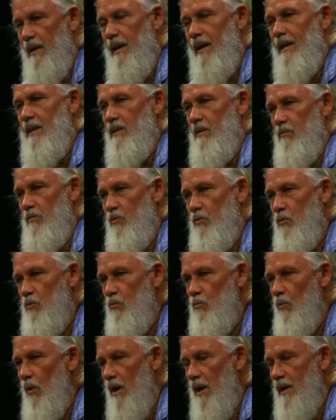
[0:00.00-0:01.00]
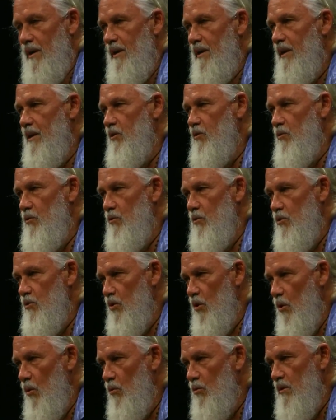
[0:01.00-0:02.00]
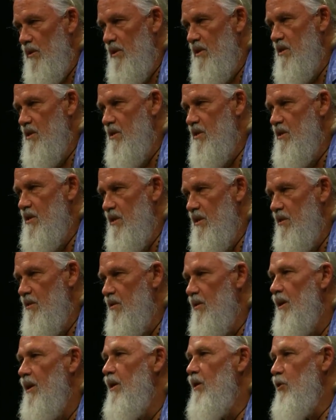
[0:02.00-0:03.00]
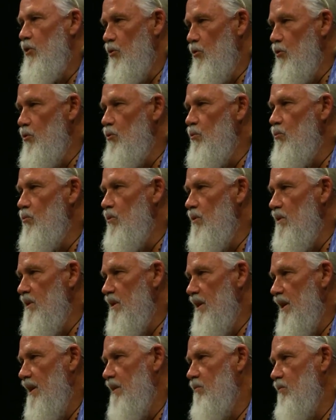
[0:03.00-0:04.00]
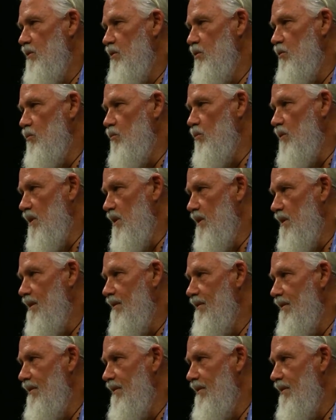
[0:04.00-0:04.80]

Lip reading: And if you want it and you're totally sincere, you will get what you want.